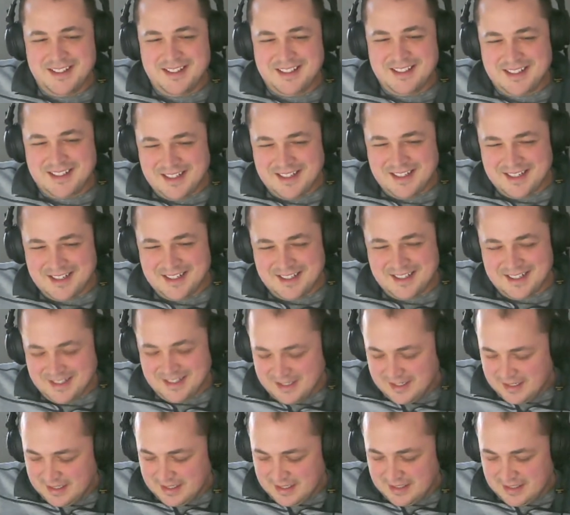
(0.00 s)
And
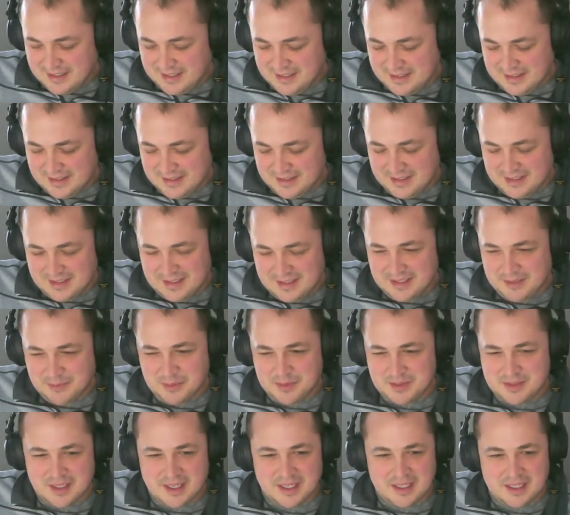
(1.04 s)
he
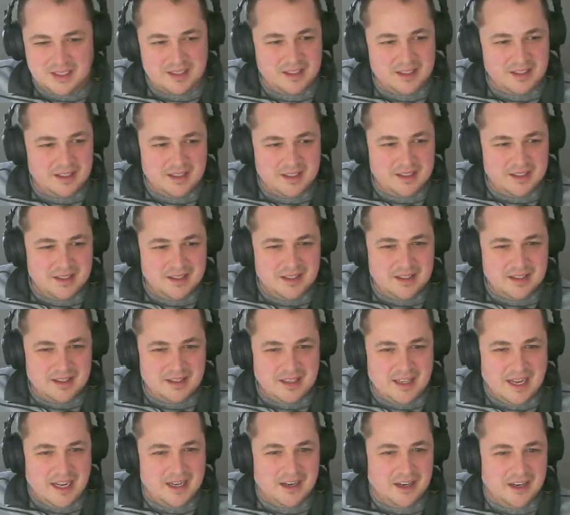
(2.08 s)
was like
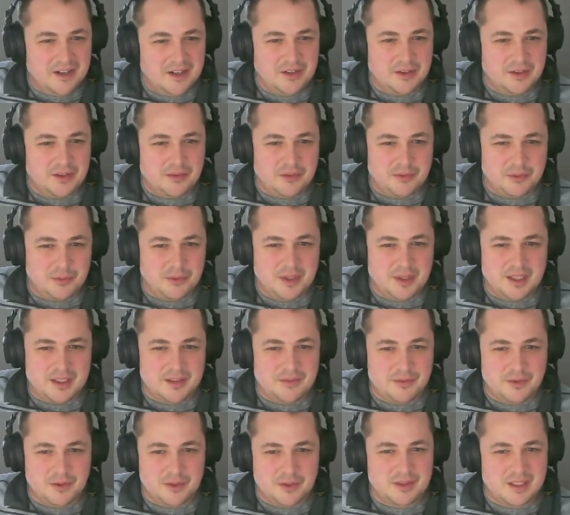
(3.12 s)
8 under through like the
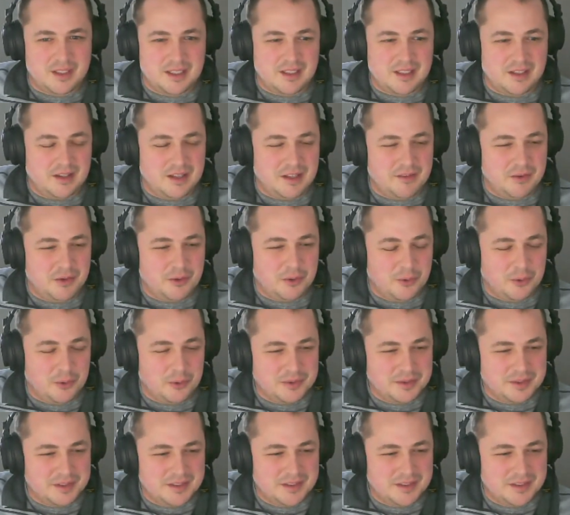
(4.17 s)
first 11 holes.